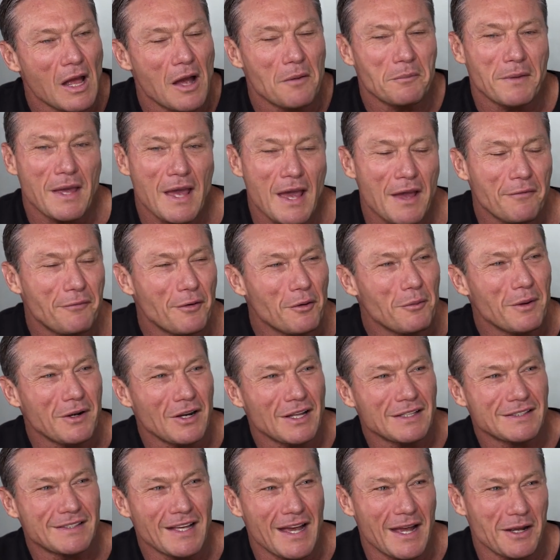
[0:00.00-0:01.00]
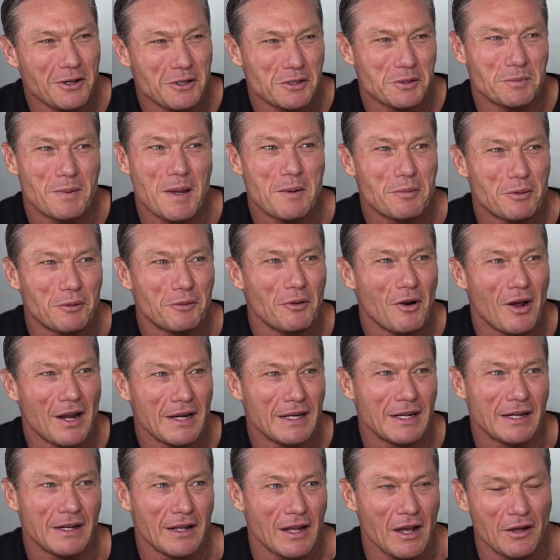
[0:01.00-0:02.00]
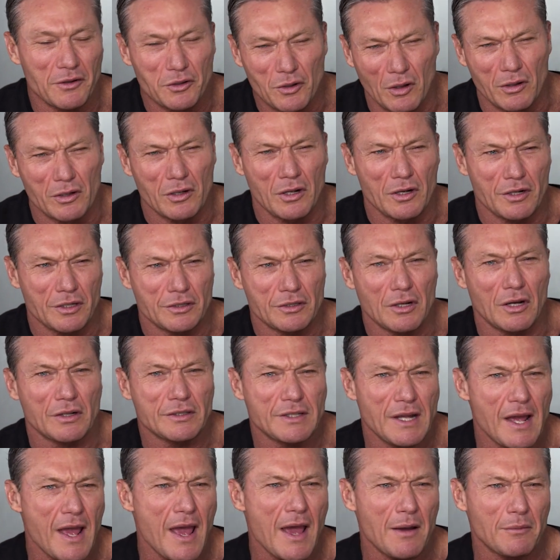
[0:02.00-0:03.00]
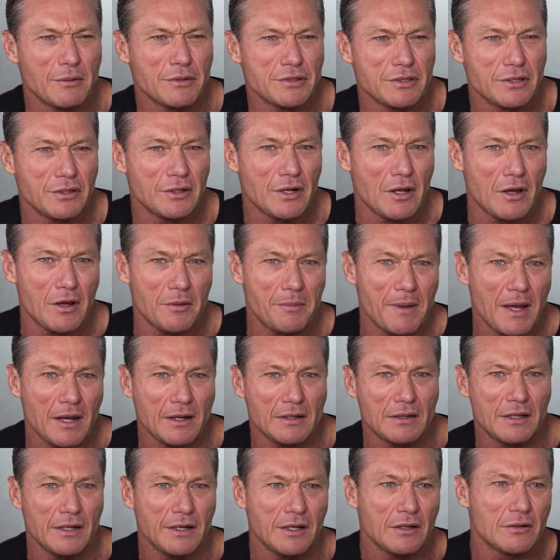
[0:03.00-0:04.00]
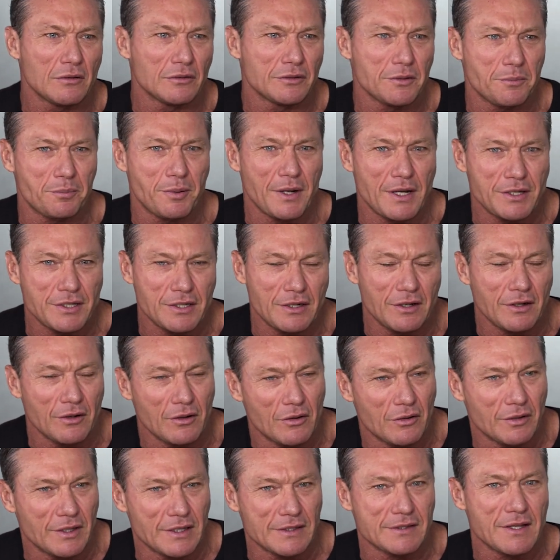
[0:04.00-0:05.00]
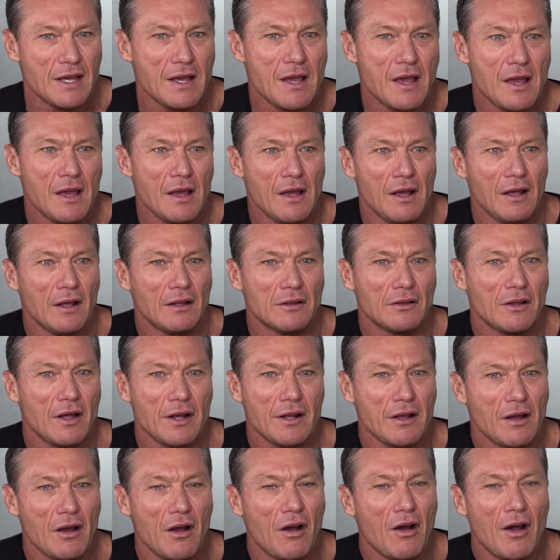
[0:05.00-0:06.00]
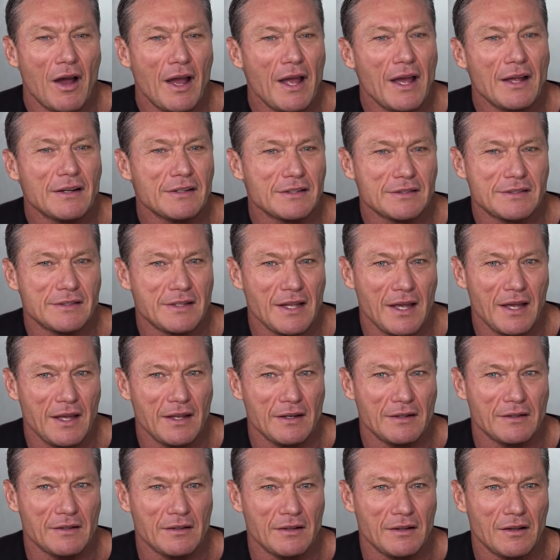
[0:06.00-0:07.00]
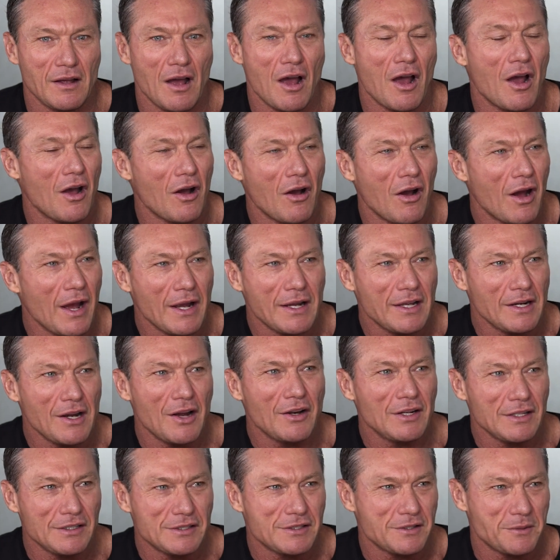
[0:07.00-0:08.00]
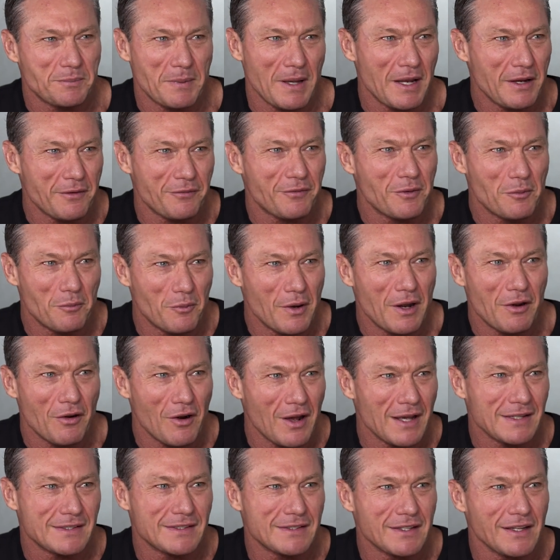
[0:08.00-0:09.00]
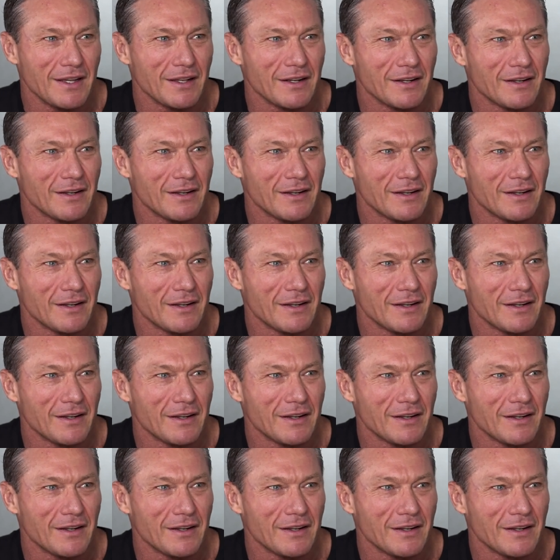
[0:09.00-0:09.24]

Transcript: I'm careful when I say it because people write in and go, "You're not a doctor. How would you know about clinical depression and all this?" Like I understand. I can only speak from where I sit.